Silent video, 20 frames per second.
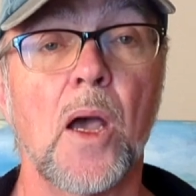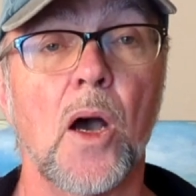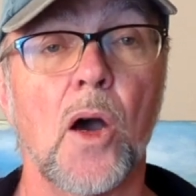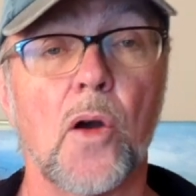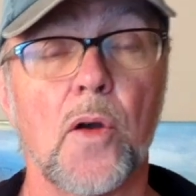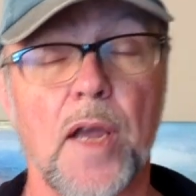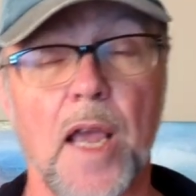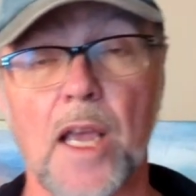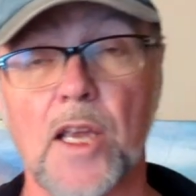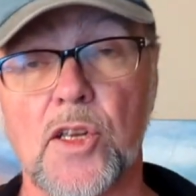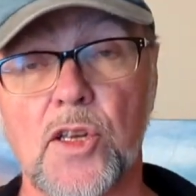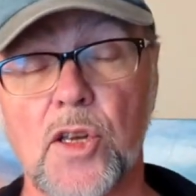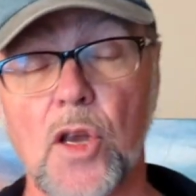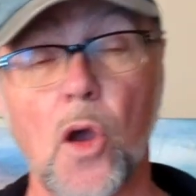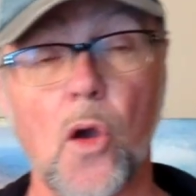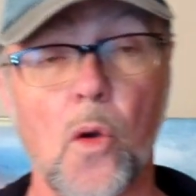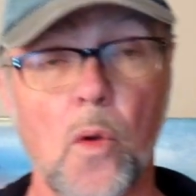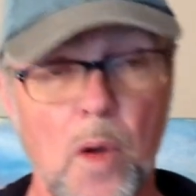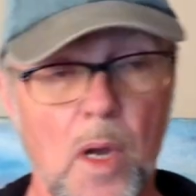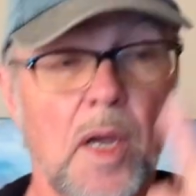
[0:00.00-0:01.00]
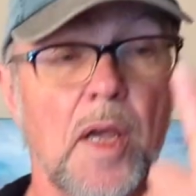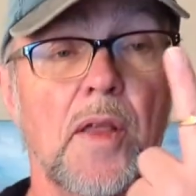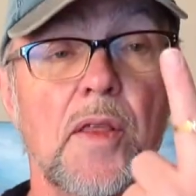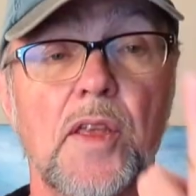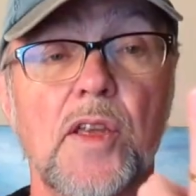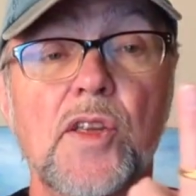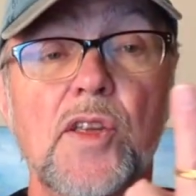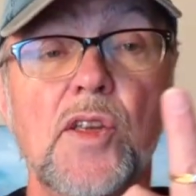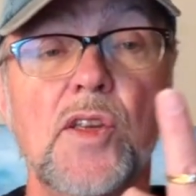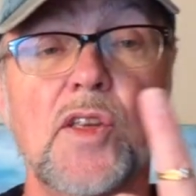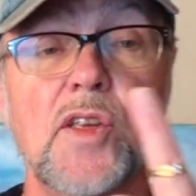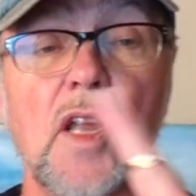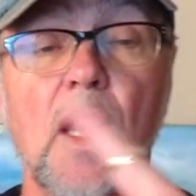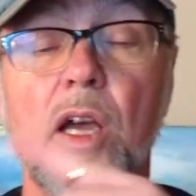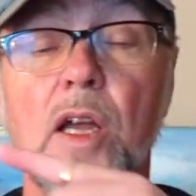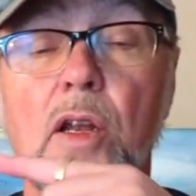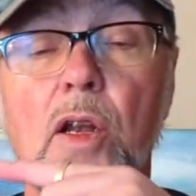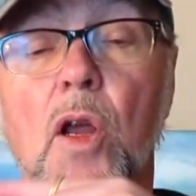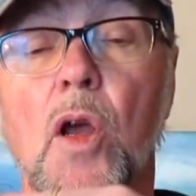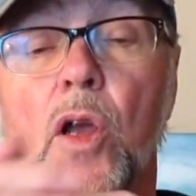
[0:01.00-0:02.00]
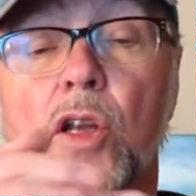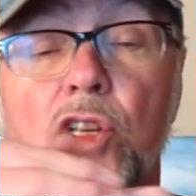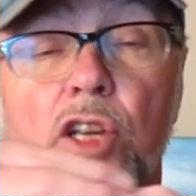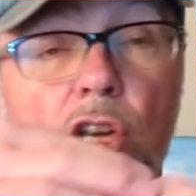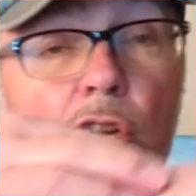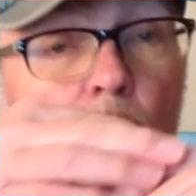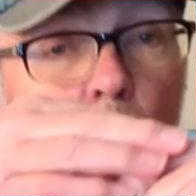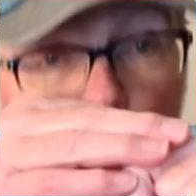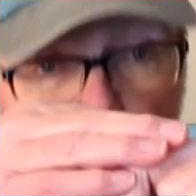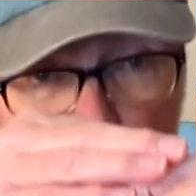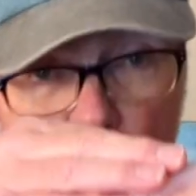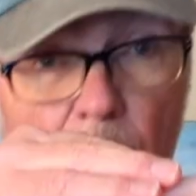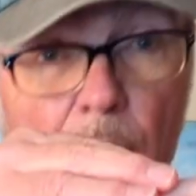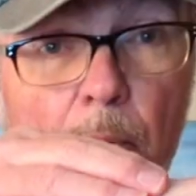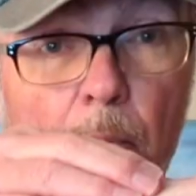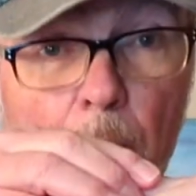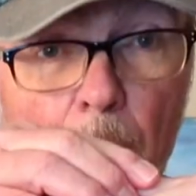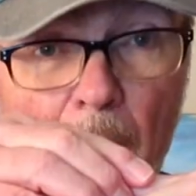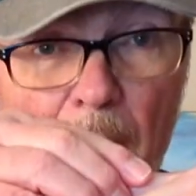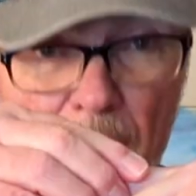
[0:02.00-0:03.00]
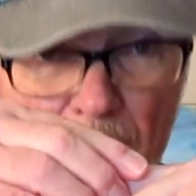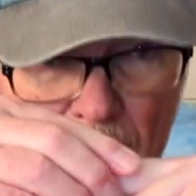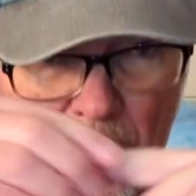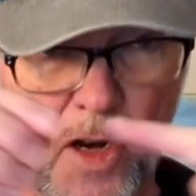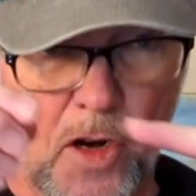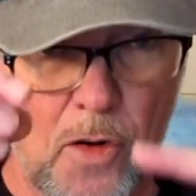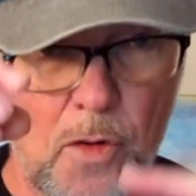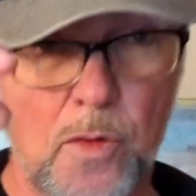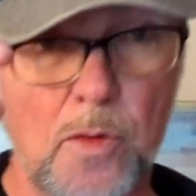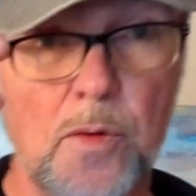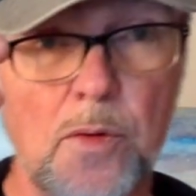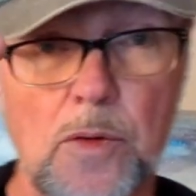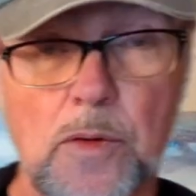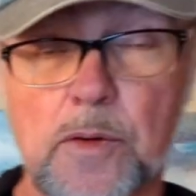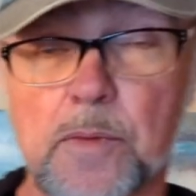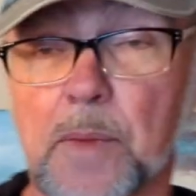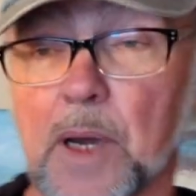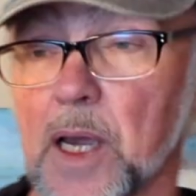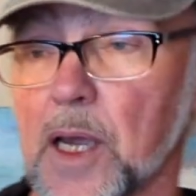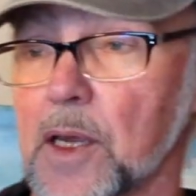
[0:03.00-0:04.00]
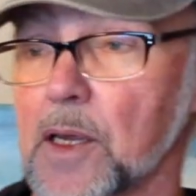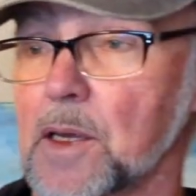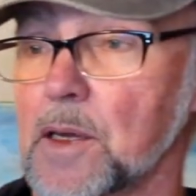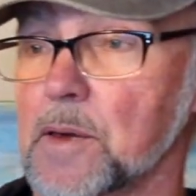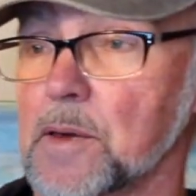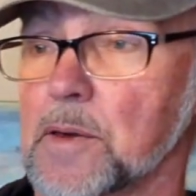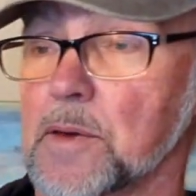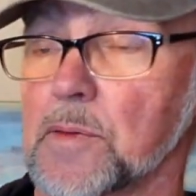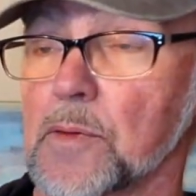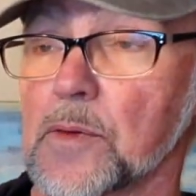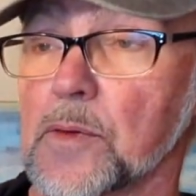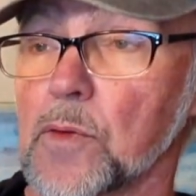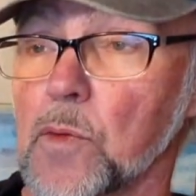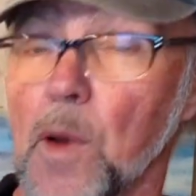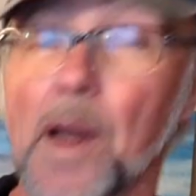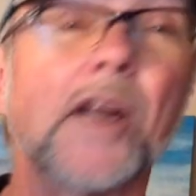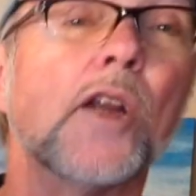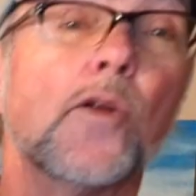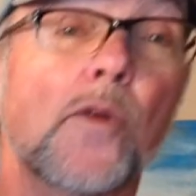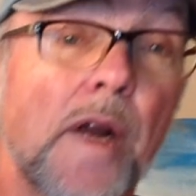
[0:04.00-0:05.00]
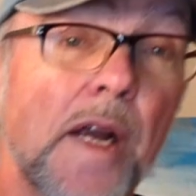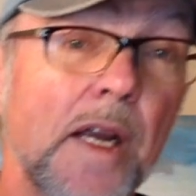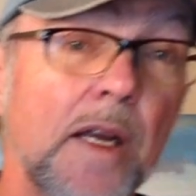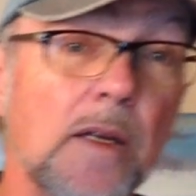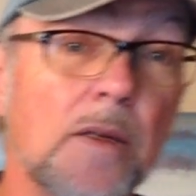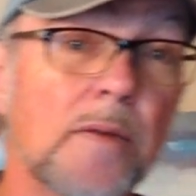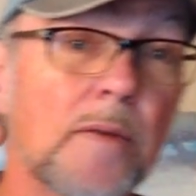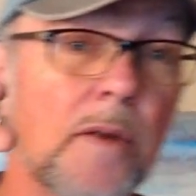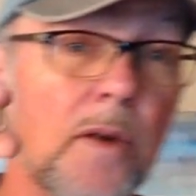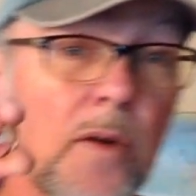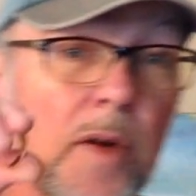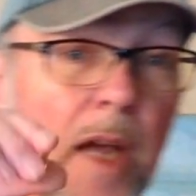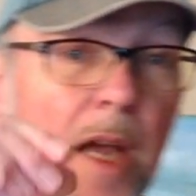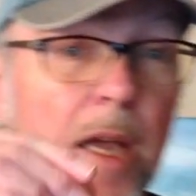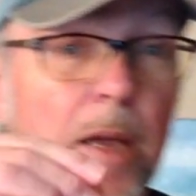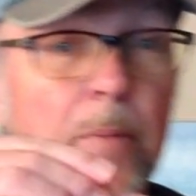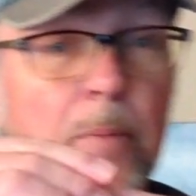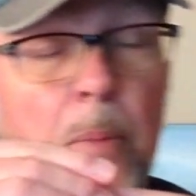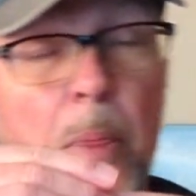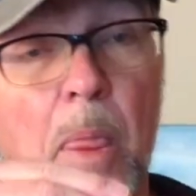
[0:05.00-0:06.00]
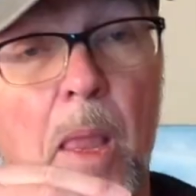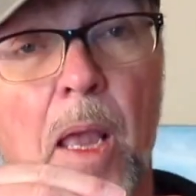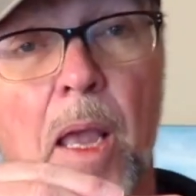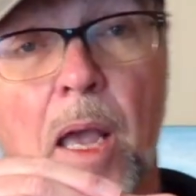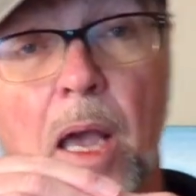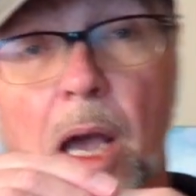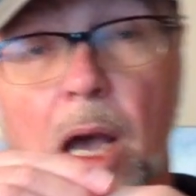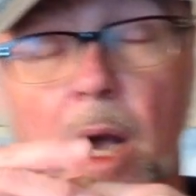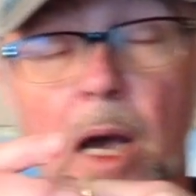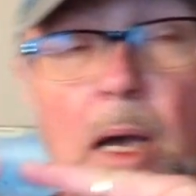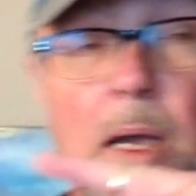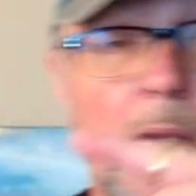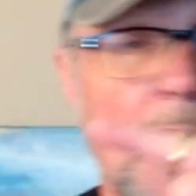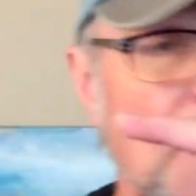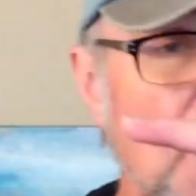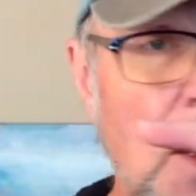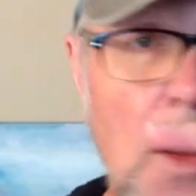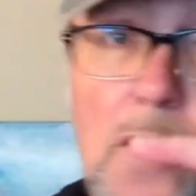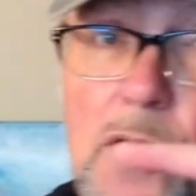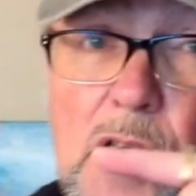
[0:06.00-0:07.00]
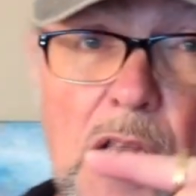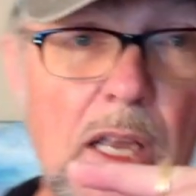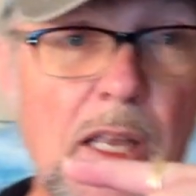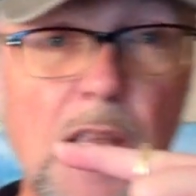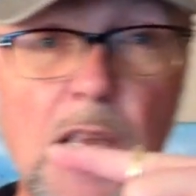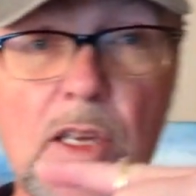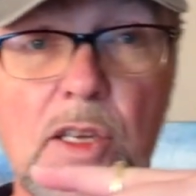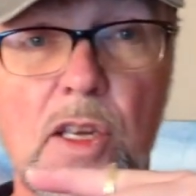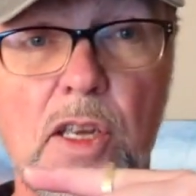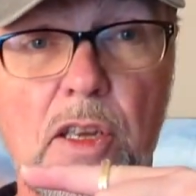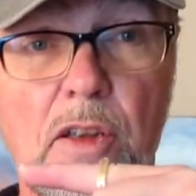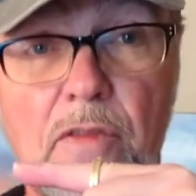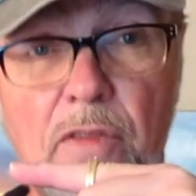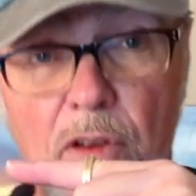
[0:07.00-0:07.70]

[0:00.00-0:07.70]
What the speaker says: Okay, so this is done just with my finger, my wedding ring, okay? And it goes like this. It's a